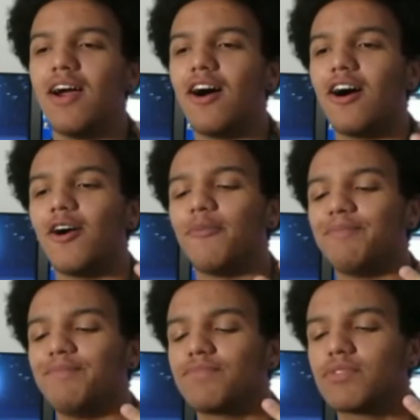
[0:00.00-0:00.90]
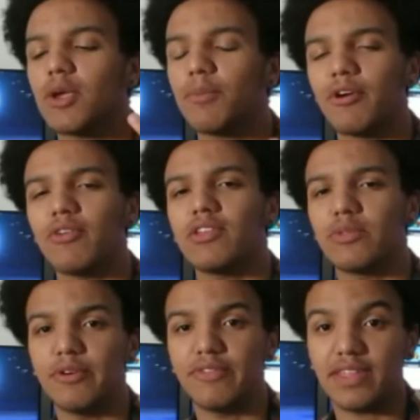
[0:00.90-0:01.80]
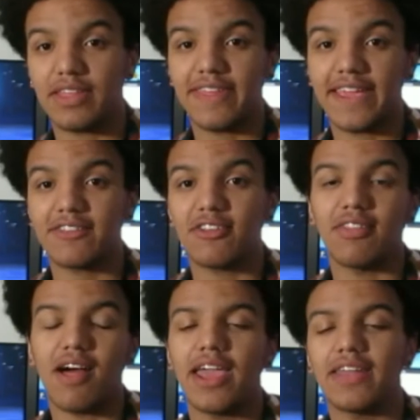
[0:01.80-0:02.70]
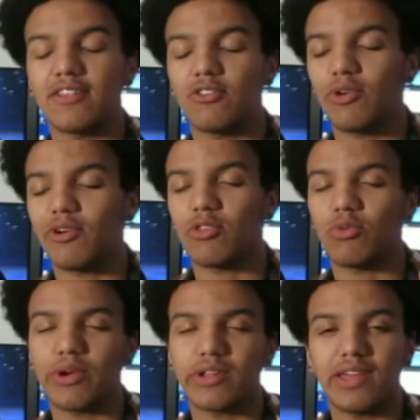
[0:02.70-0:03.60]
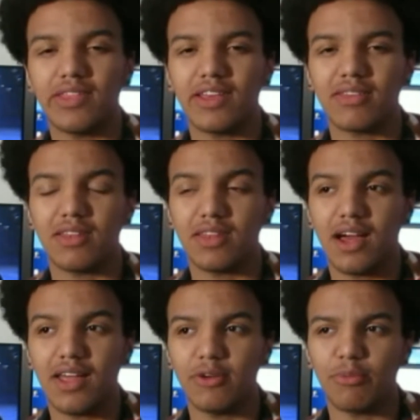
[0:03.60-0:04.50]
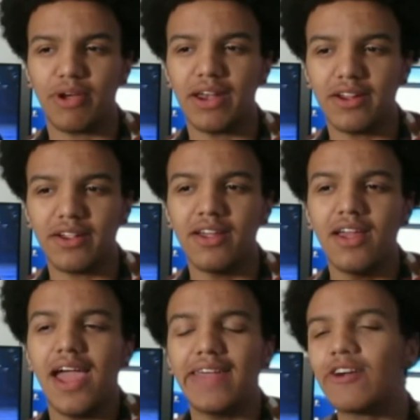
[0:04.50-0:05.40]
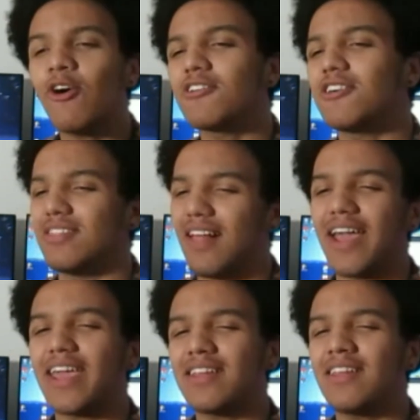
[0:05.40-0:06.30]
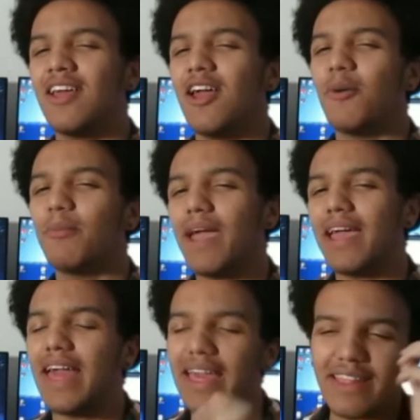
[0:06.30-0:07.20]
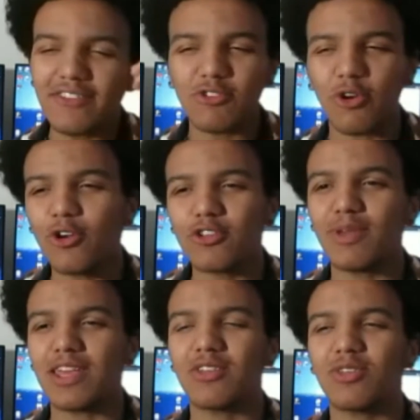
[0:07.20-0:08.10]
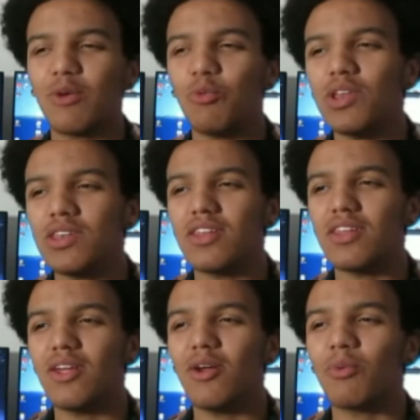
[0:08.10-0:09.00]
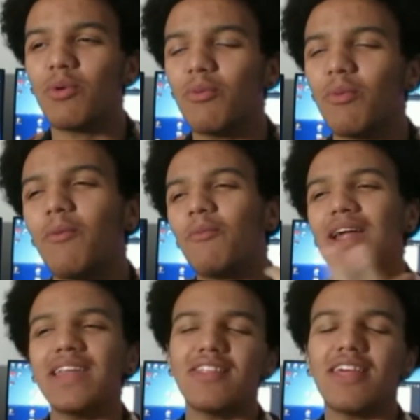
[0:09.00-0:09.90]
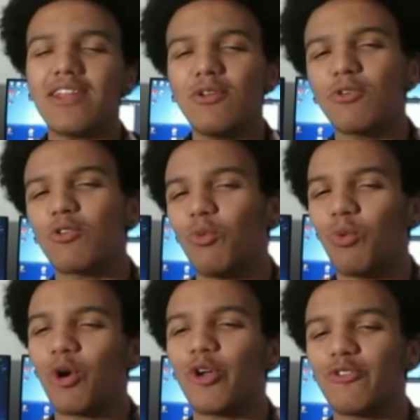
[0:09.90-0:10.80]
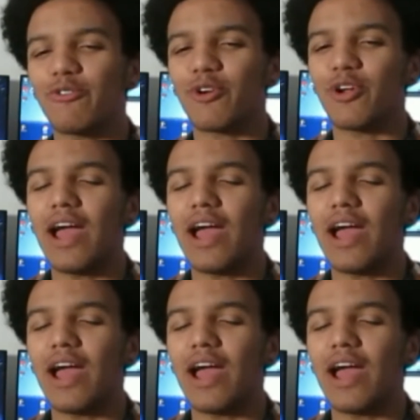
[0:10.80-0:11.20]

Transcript: But early in the movie, they think it's a lion that's doing all these weird killings and not the Predator. And they call it a lion. And that just irked me because they wouldn't... What? I know there's a word for...